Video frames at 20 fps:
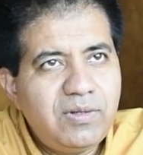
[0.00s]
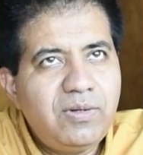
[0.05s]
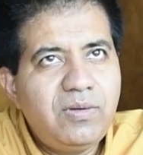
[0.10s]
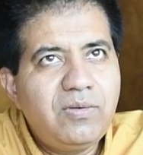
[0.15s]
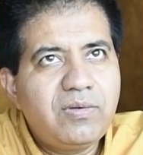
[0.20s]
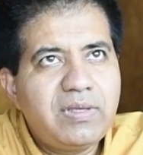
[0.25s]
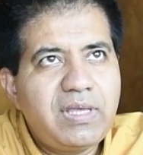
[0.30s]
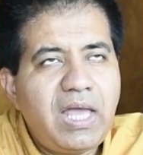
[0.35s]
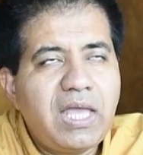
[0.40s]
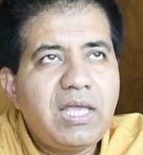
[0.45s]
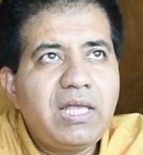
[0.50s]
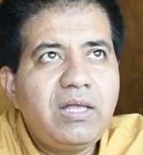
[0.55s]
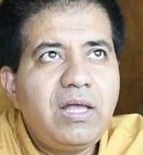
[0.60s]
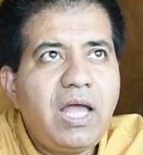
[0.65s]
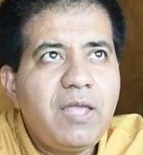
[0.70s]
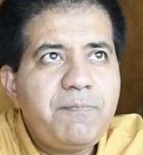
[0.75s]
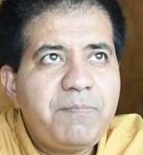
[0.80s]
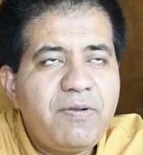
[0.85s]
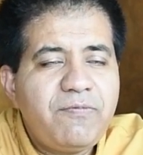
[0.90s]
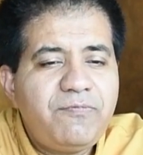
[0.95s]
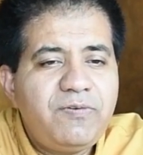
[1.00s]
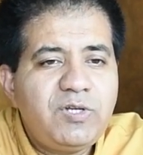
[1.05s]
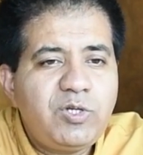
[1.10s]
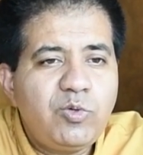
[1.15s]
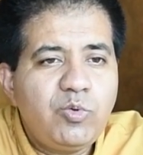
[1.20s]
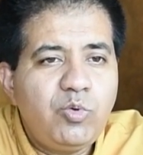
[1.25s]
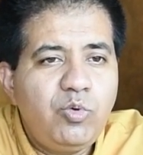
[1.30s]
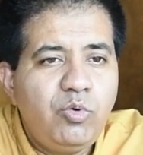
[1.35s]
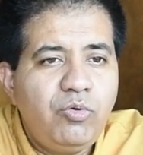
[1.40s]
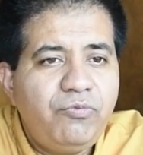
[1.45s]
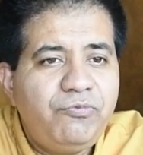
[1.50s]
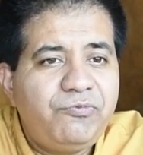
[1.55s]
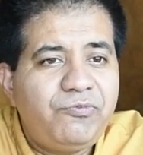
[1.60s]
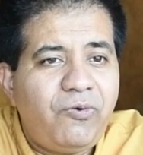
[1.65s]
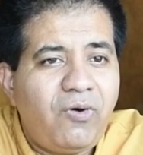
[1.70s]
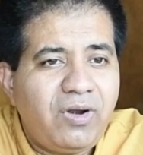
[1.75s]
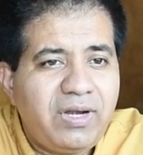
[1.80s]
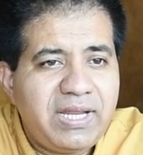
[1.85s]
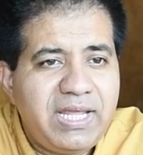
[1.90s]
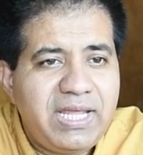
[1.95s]
Okay, I prefer to go
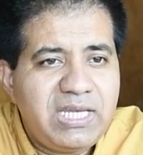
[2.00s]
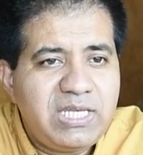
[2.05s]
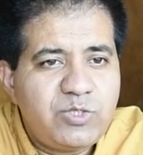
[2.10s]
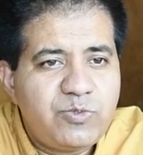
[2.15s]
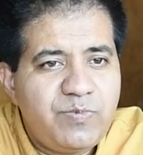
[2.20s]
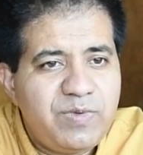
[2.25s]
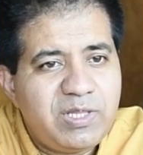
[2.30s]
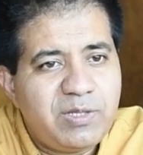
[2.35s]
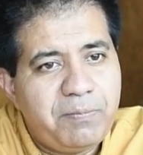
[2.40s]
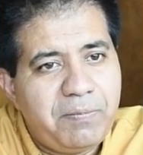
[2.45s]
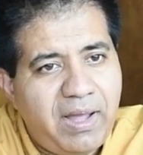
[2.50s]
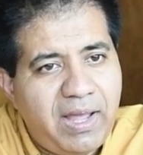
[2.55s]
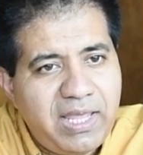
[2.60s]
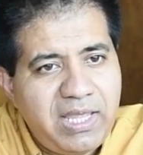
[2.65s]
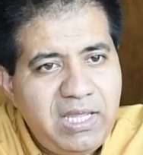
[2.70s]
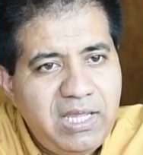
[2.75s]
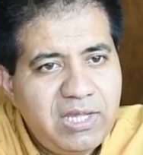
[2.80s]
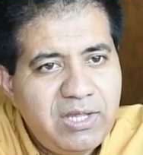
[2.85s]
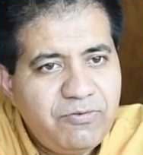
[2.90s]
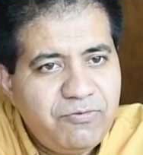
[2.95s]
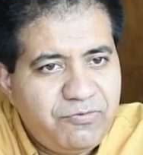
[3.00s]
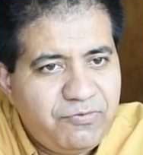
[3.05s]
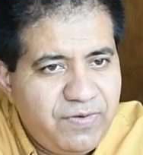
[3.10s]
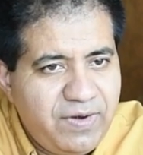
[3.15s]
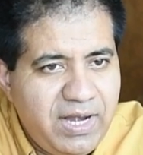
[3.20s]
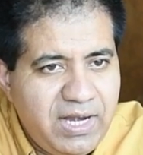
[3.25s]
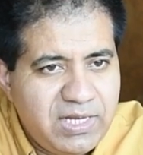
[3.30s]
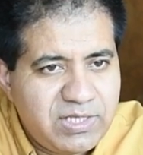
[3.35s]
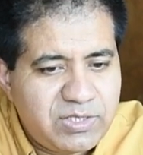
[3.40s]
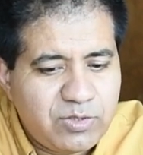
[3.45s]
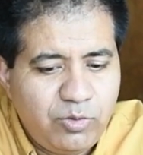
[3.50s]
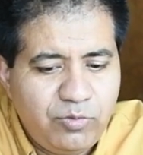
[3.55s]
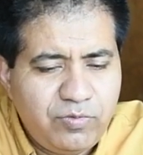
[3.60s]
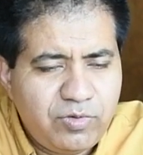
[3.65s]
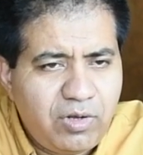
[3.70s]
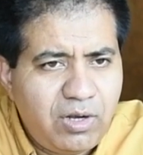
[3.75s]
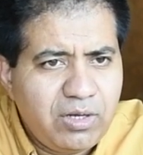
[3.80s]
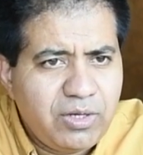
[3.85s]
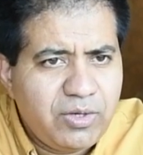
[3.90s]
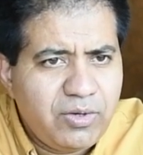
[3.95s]
for it with my friends.
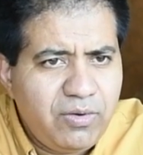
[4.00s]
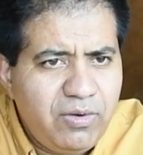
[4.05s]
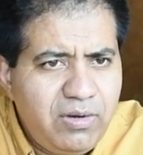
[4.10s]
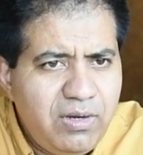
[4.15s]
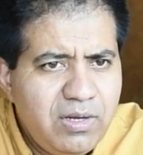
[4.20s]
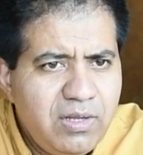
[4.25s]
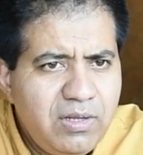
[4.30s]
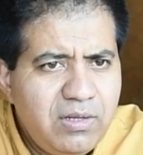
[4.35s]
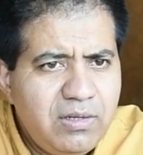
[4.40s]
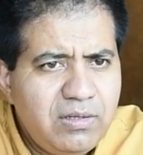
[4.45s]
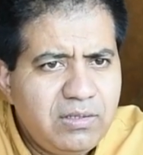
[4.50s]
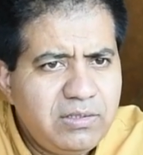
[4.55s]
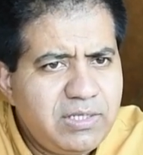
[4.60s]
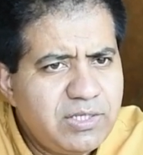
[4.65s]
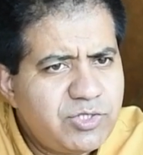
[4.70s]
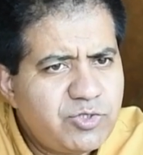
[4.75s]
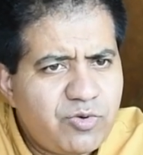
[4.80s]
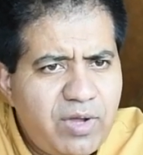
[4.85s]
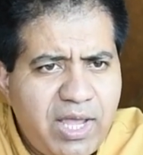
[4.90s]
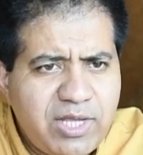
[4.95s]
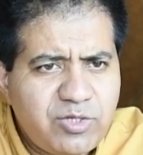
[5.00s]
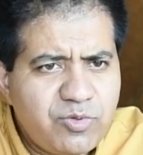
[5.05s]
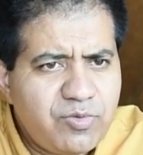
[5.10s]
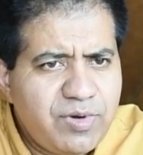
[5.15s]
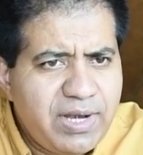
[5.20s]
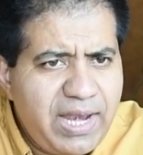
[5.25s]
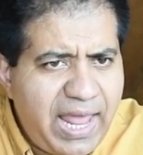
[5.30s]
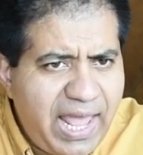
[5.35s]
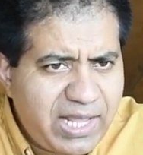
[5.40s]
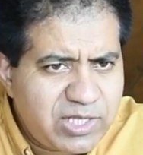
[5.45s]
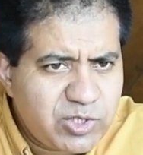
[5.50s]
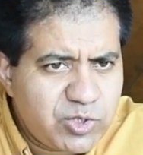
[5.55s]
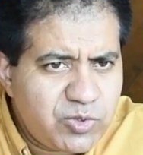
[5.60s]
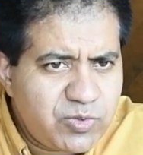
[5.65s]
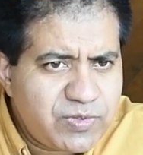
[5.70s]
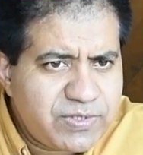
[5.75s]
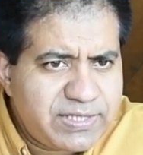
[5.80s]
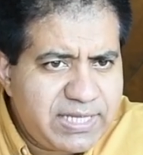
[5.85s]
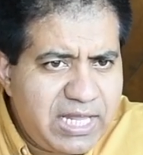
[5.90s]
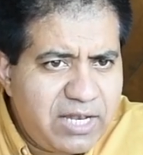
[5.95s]
Overall, good. Just try to relax
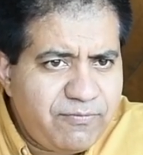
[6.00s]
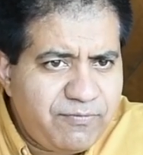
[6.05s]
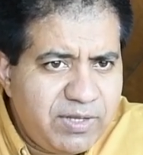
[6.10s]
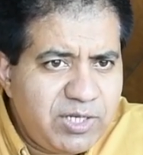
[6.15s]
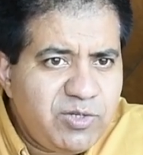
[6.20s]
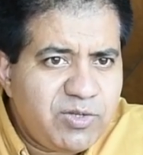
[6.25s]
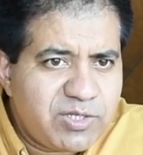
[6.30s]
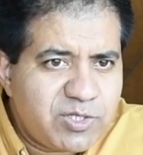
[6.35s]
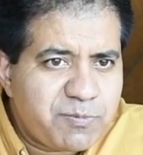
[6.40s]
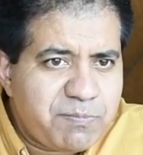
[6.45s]
yourself when you're